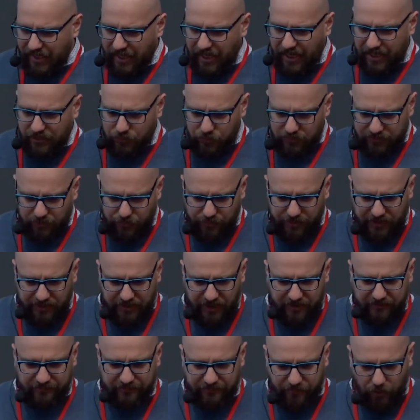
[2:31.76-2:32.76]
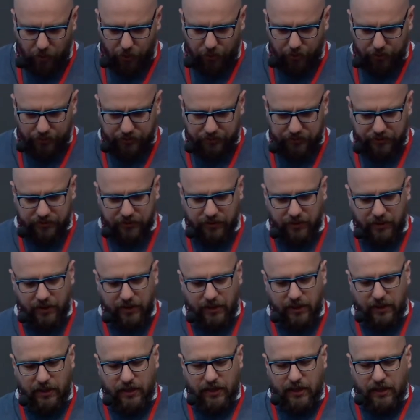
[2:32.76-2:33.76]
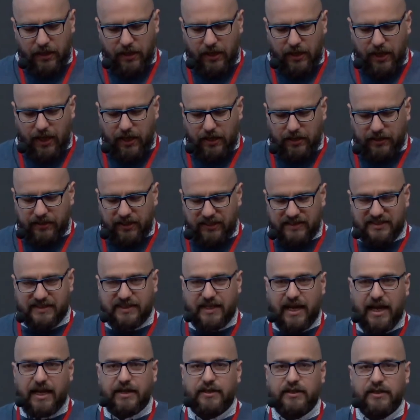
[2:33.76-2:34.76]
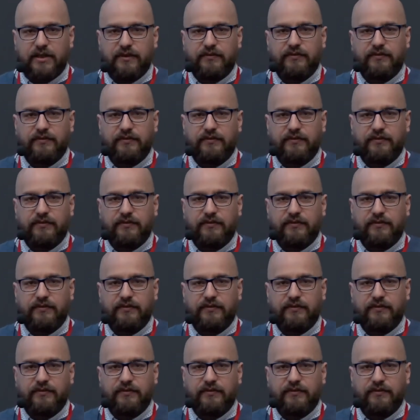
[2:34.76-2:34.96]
and whether we can avoid cascading